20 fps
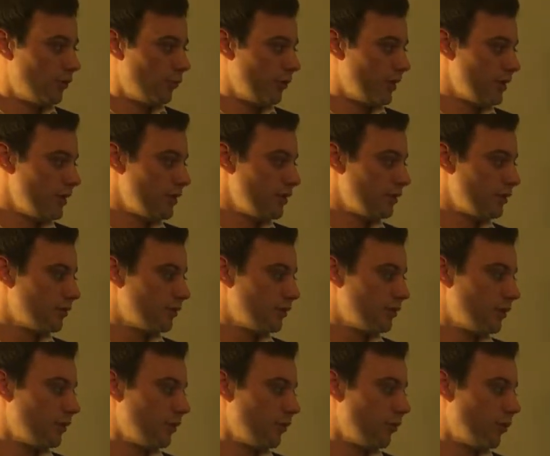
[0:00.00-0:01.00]
We
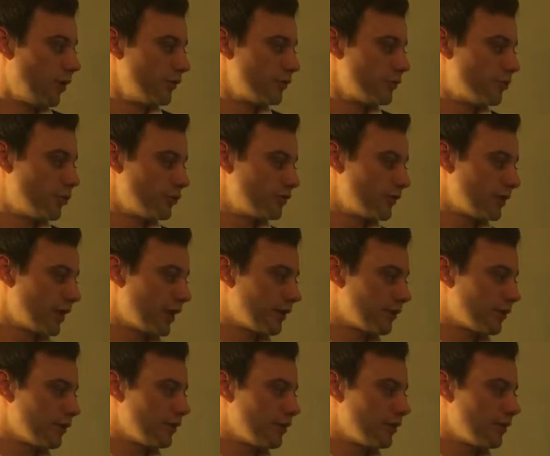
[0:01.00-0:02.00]
want to put
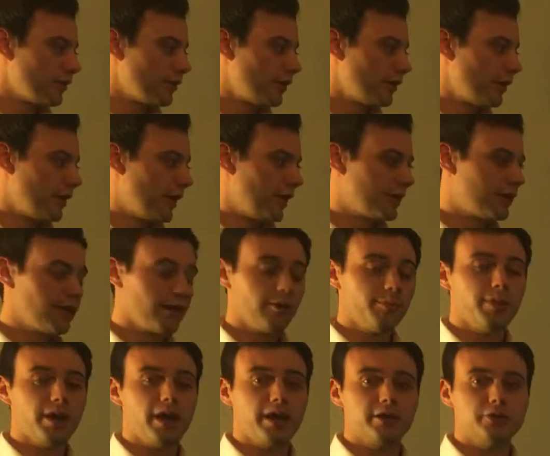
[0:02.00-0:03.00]
together a
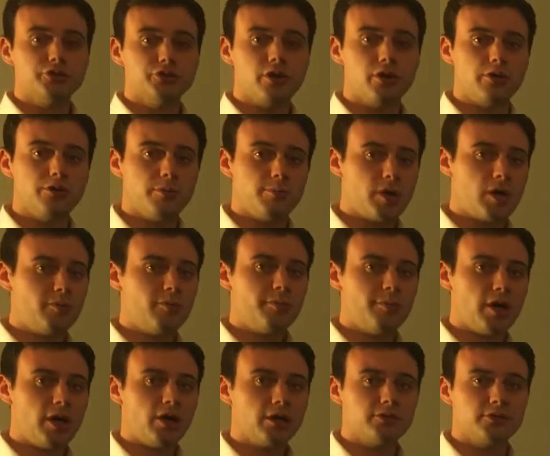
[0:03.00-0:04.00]
care package called the Mama
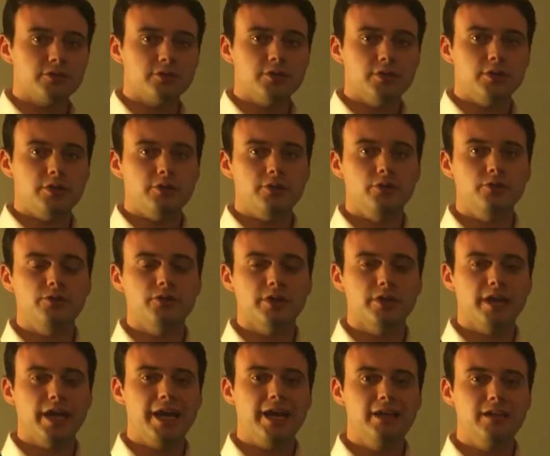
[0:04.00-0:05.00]
Box using
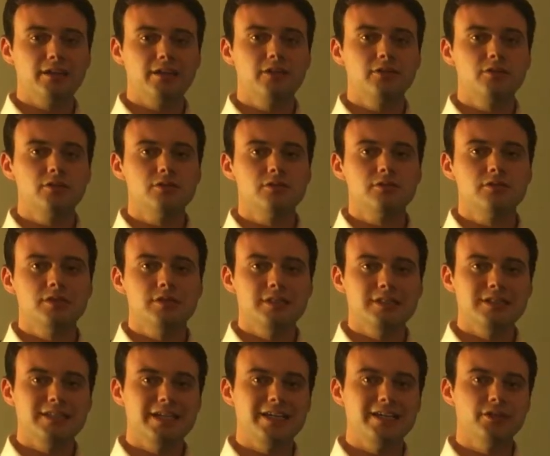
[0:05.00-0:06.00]
an analytical,
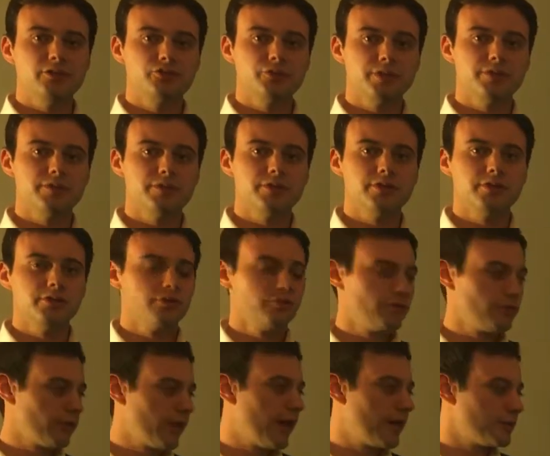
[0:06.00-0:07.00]
data-driven
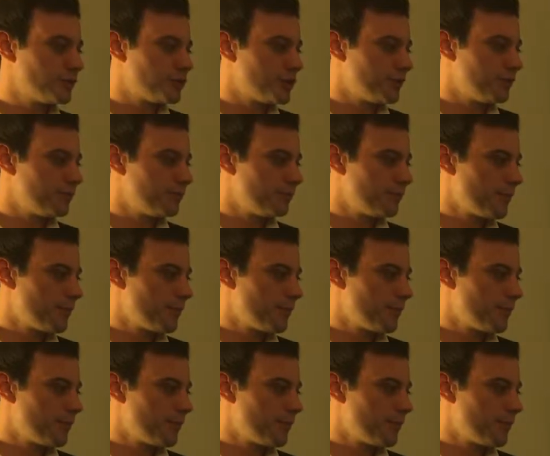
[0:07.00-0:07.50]
strategy.